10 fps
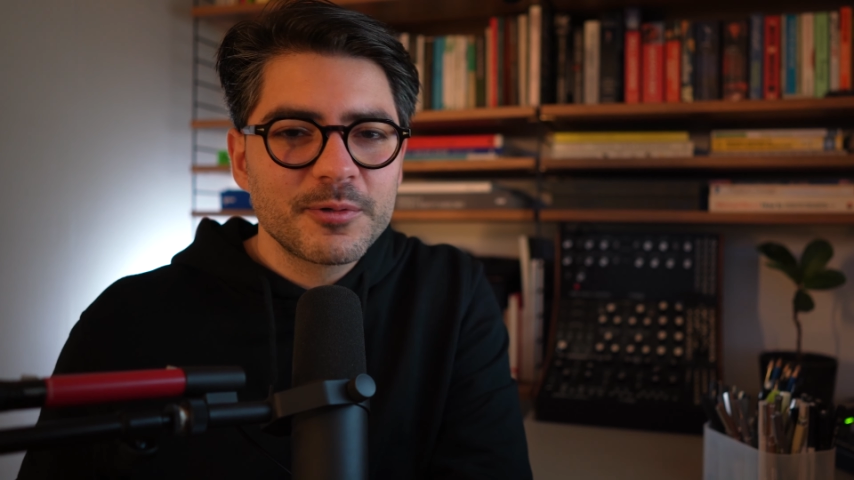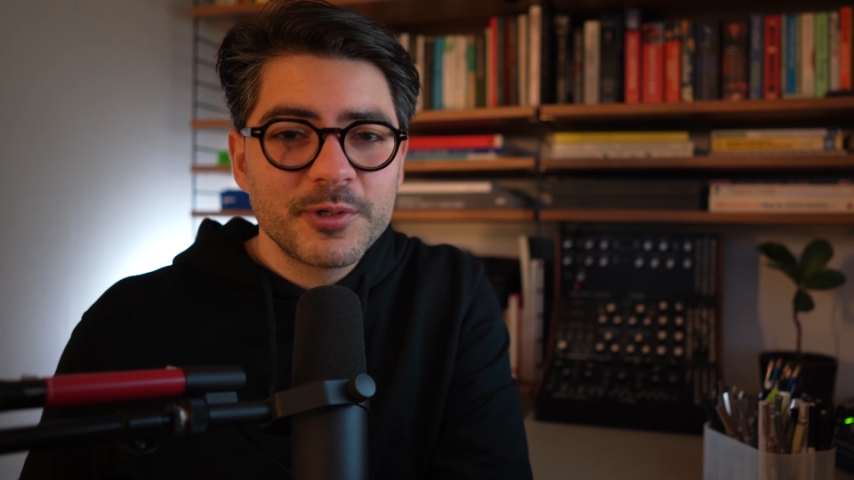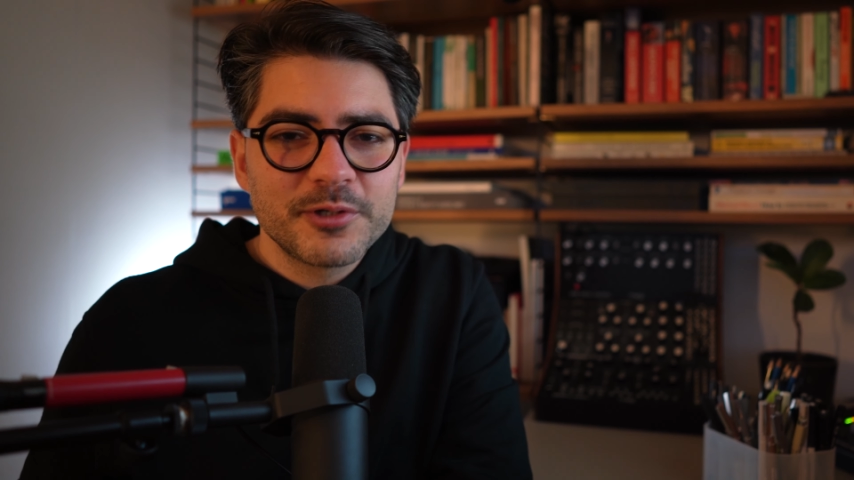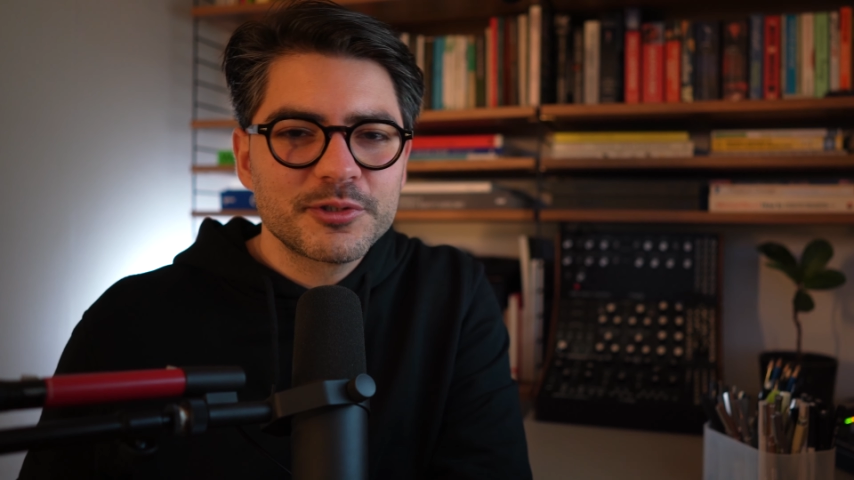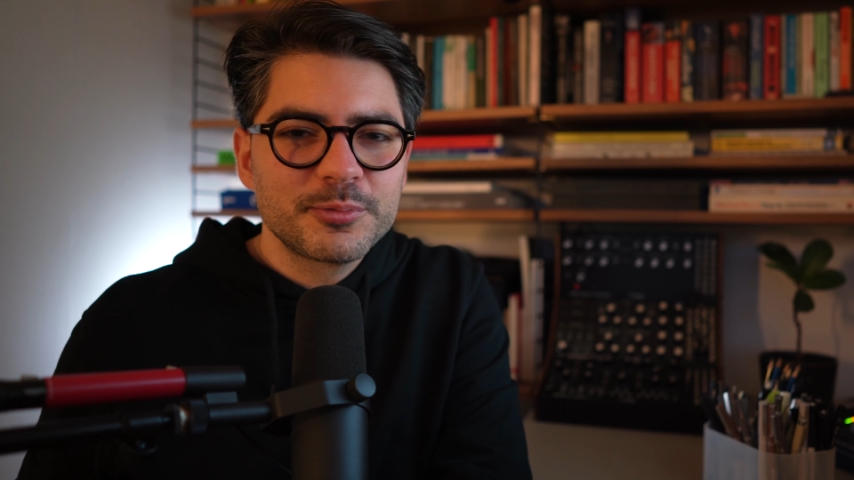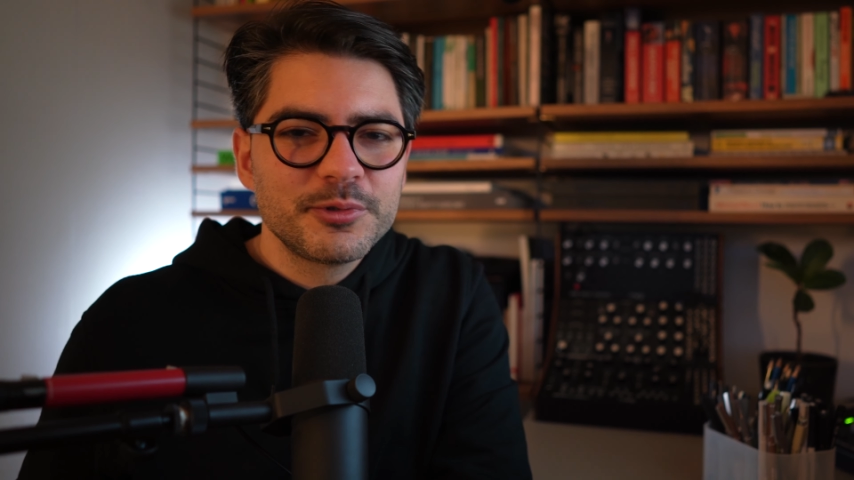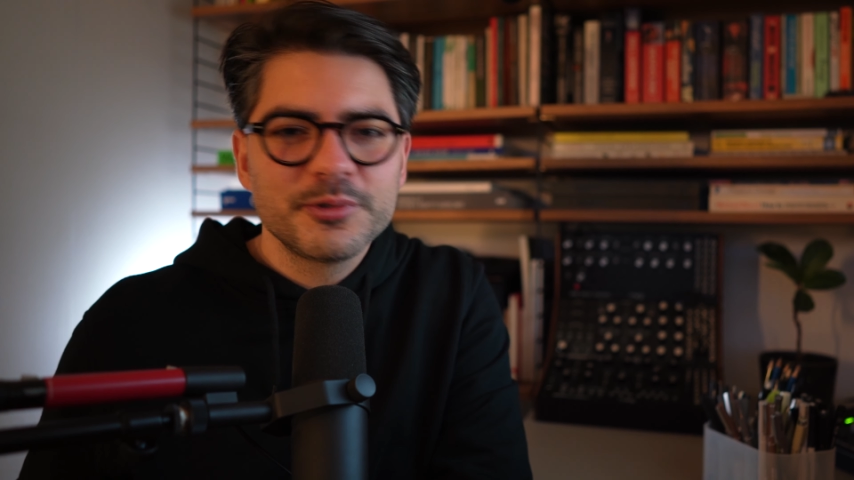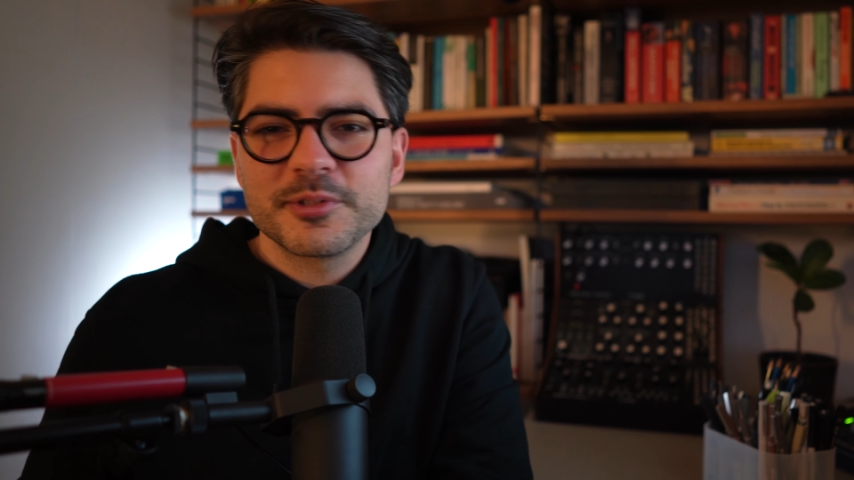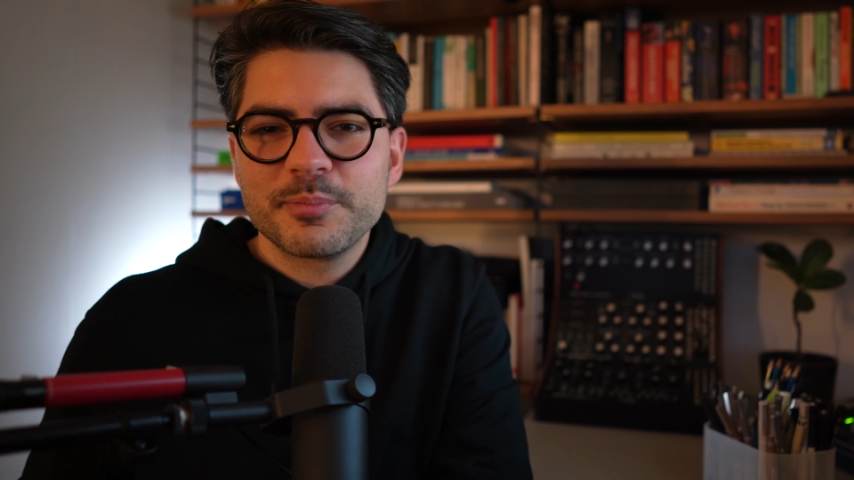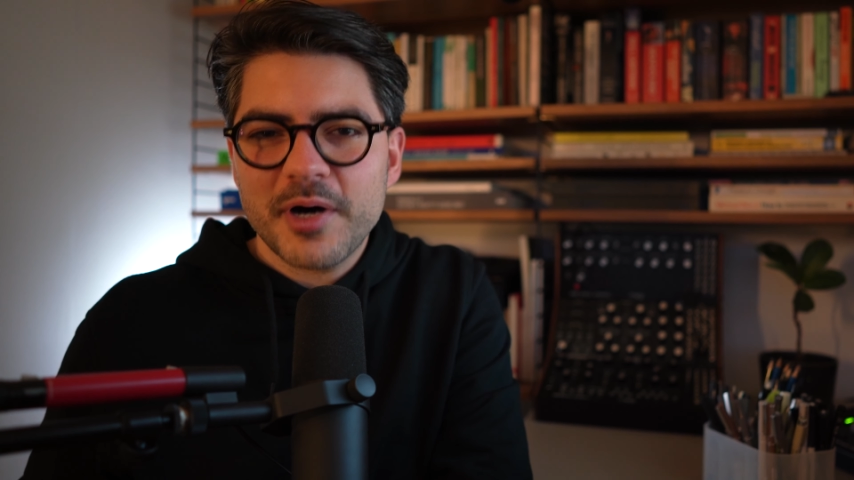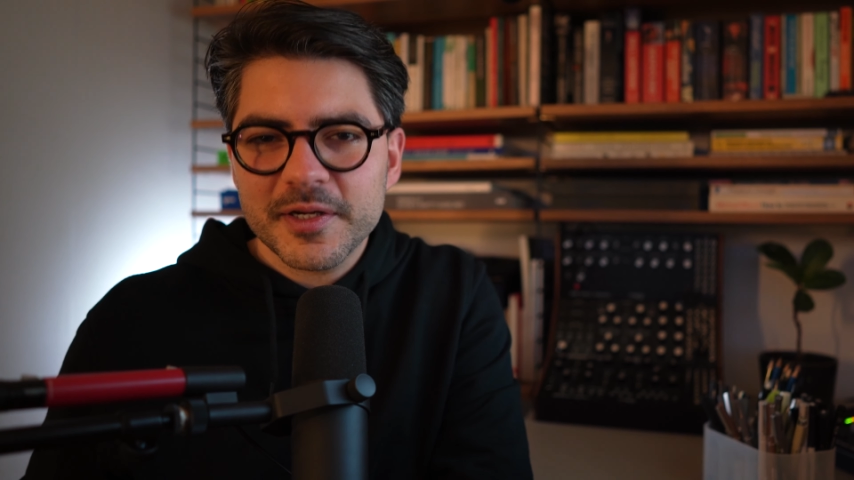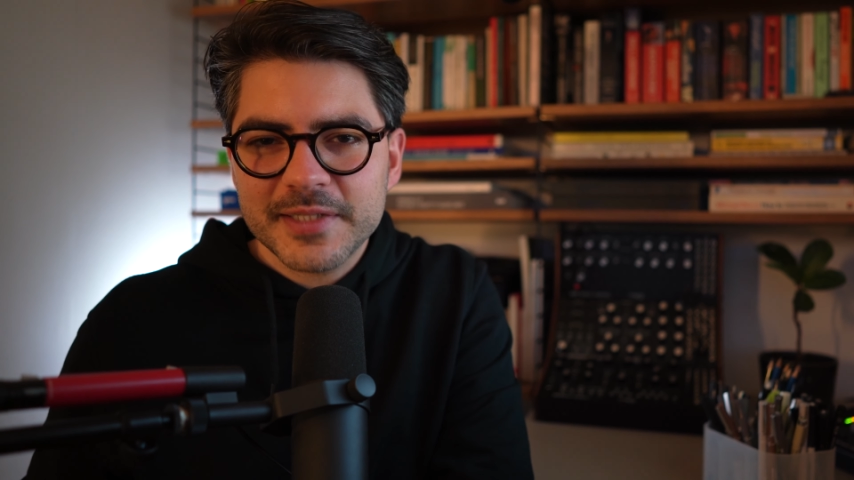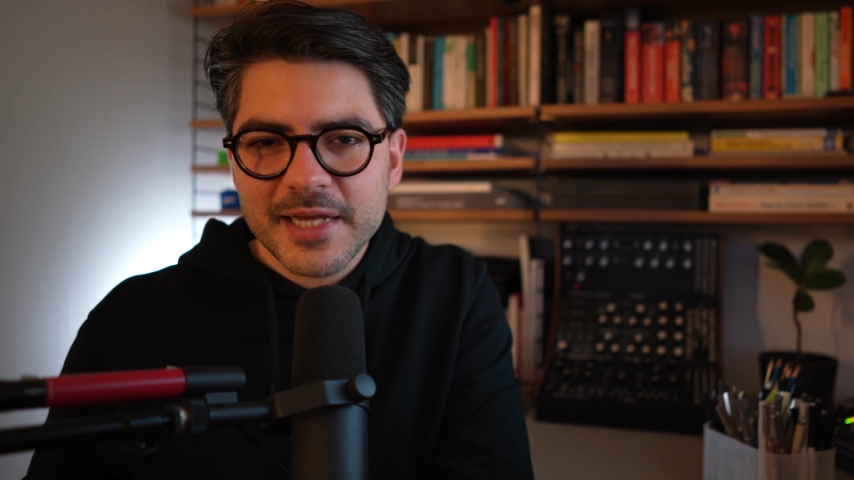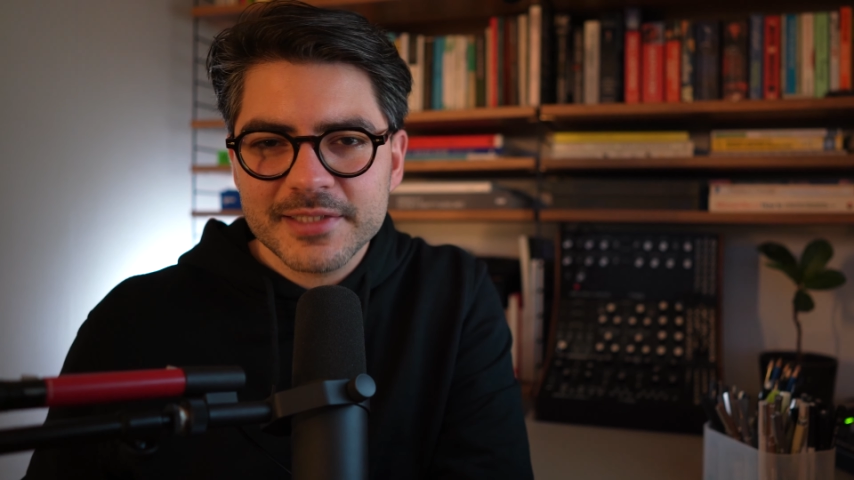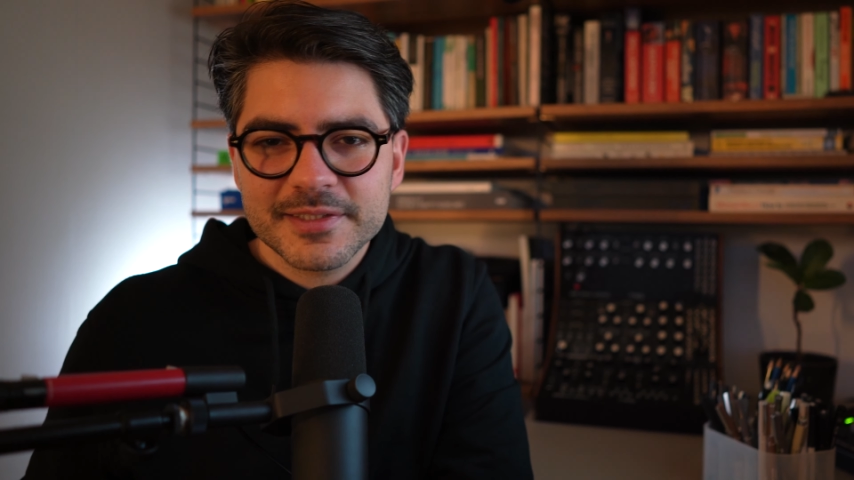we also produce a
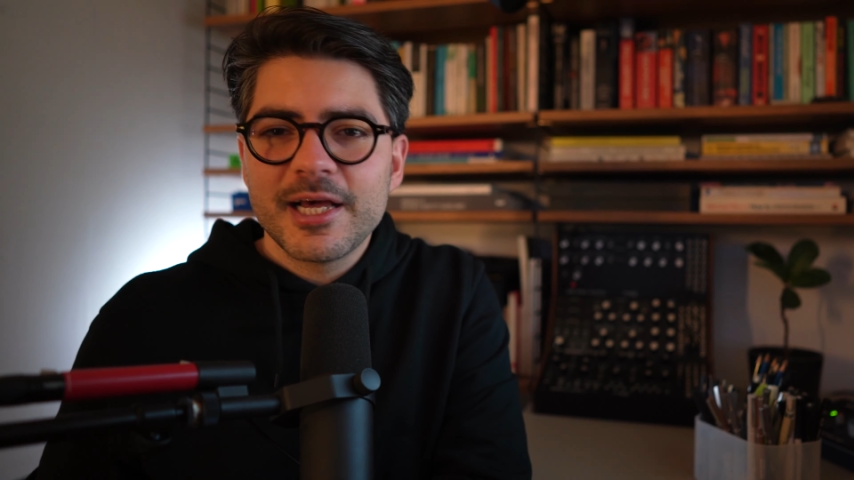podcast,